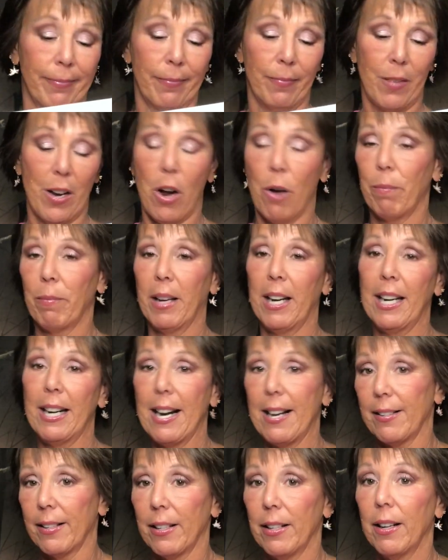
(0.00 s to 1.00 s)
No, he
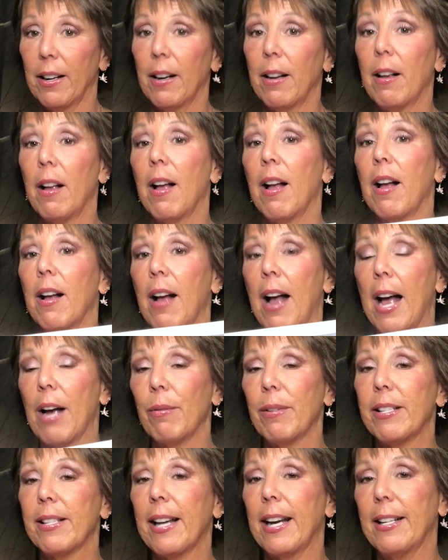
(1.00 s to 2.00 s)
doesn't. I
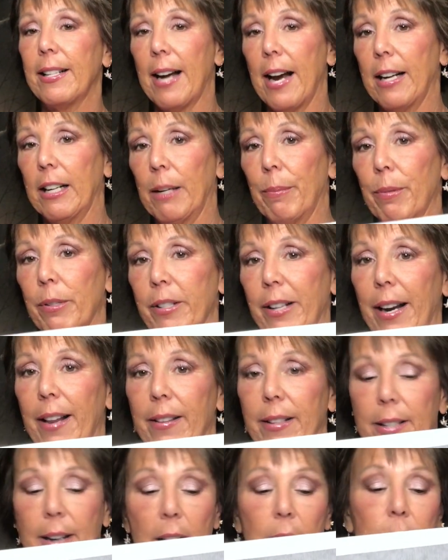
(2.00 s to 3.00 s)
would say 90% of
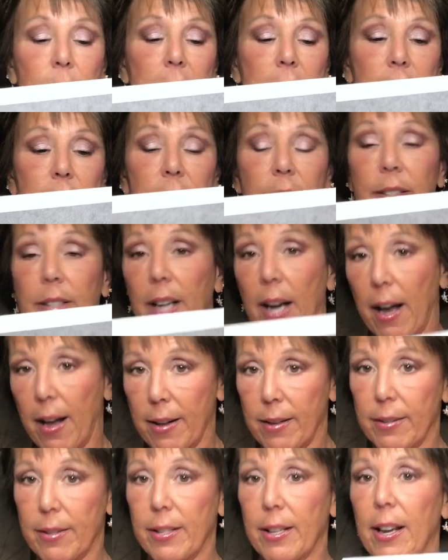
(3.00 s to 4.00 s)
the time he
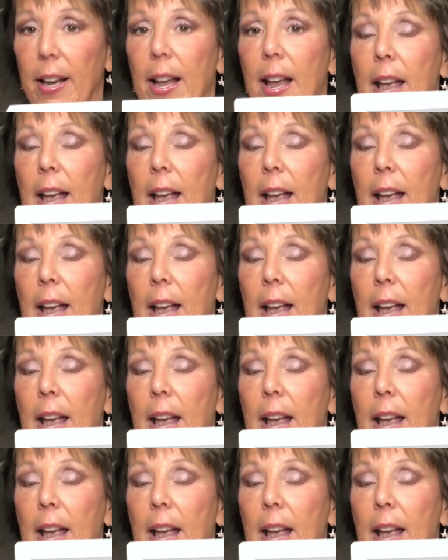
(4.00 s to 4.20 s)
does.